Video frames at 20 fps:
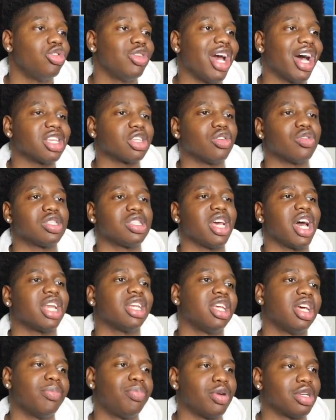you guys gonna see I
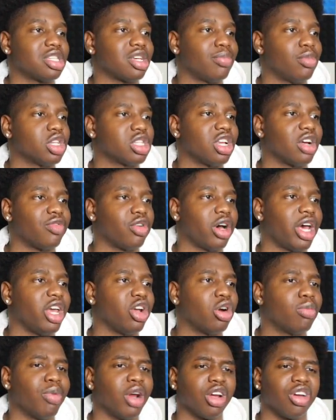did put some more stuff on
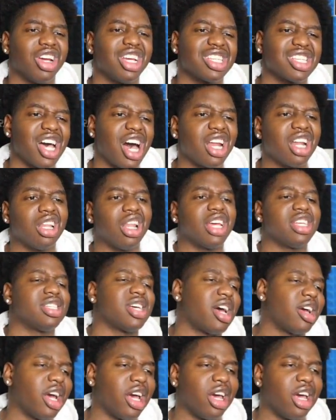Ankle Breaker. It's kind of like tight